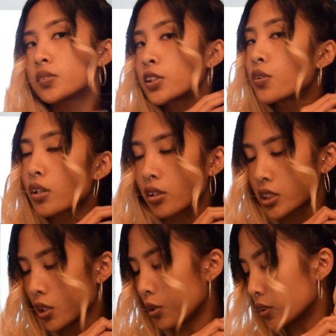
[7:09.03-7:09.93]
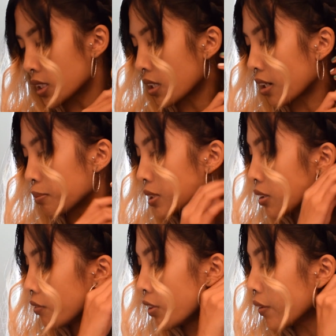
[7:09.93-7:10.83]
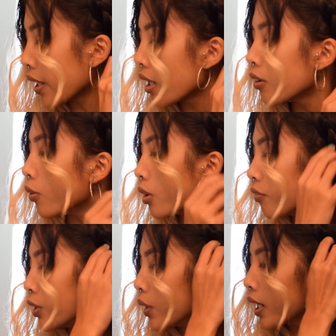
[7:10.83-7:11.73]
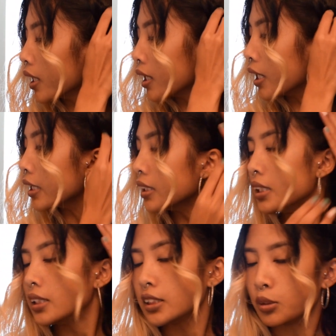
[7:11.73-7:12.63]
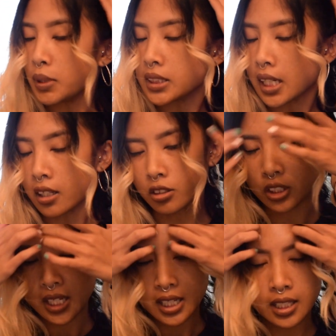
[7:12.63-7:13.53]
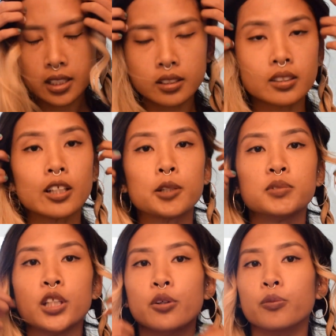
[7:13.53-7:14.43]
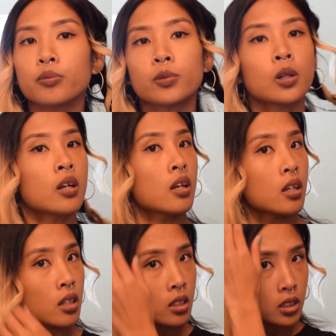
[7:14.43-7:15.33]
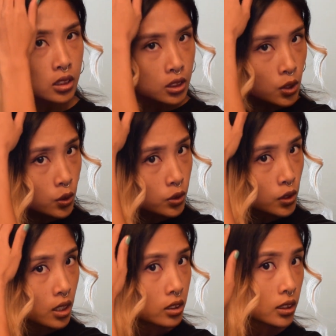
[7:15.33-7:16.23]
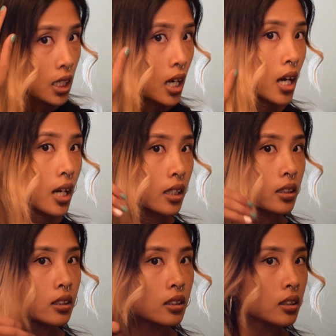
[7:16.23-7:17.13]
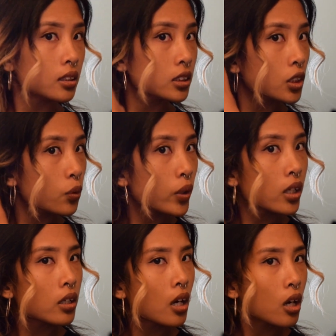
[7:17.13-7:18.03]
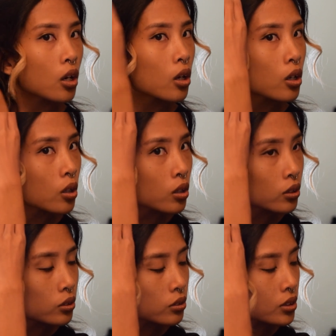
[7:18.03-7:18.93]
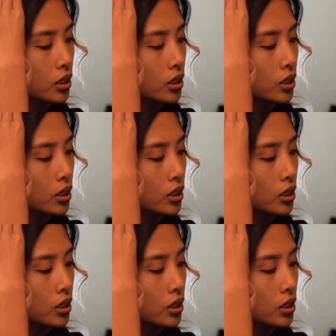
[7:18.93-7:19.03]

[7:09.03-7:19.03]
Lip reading: This one you can also loosen it up too if you like, or if you like it to be tight on your head, up to you. So to the other side, to the window,